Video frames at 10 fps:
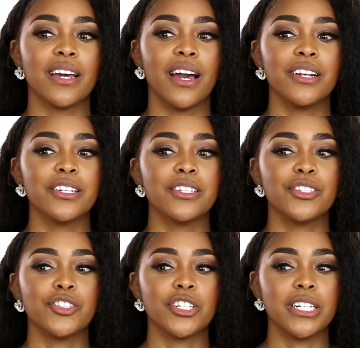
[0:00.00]
under the
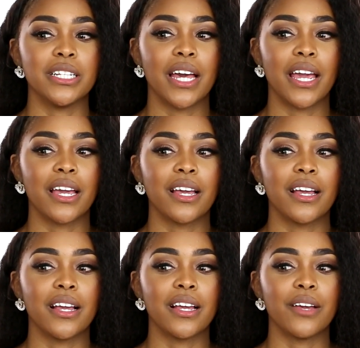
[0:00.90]
tree, like
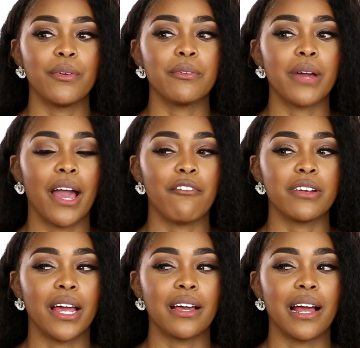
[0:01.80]
we were
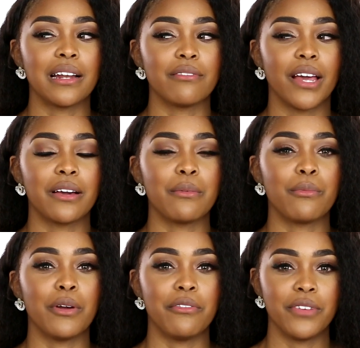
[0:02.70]
having like kind of like a
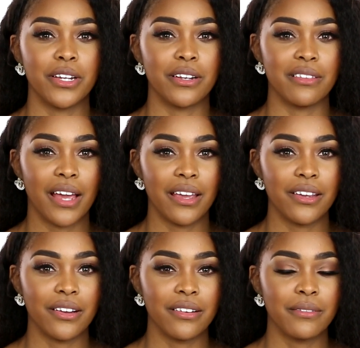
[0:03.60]
rough year that
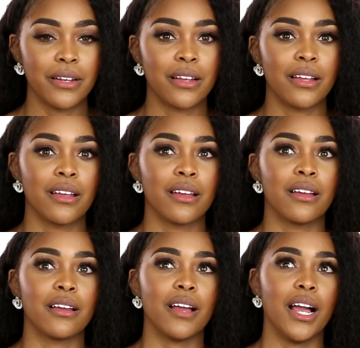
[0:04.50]
year.
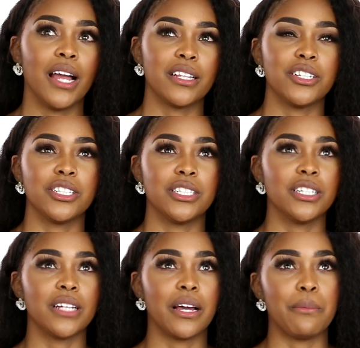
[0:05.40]
Uh, I think she
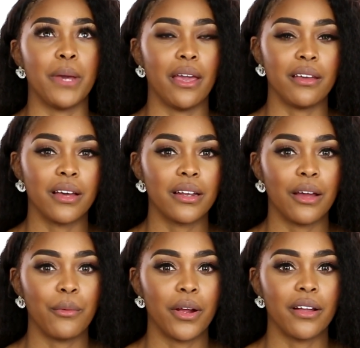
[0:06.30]
took like a pay cut
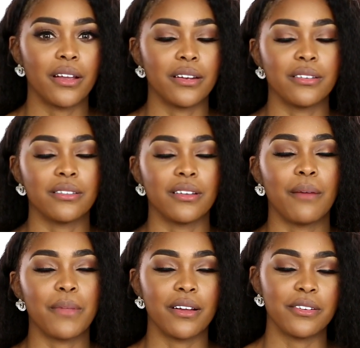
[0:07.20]
at work, and
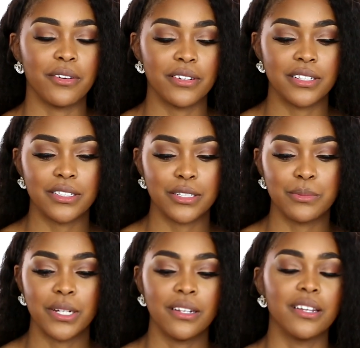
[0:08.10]
I'm not gonna go into details,
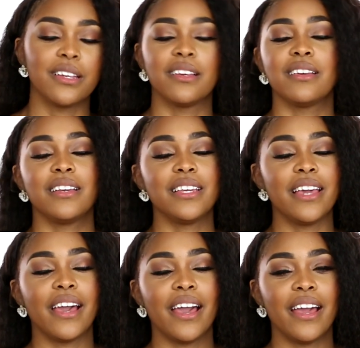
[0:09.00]
but
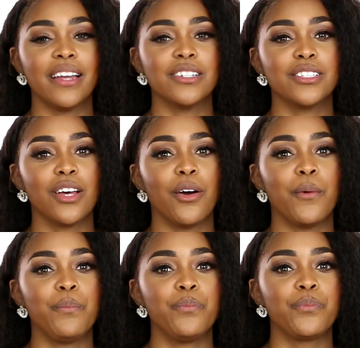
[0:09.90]
yeah, and
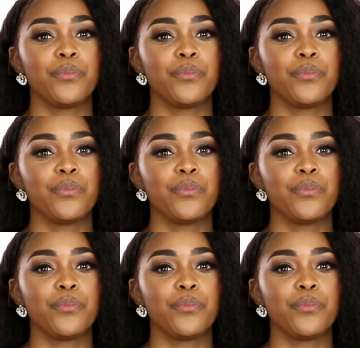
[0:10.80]
so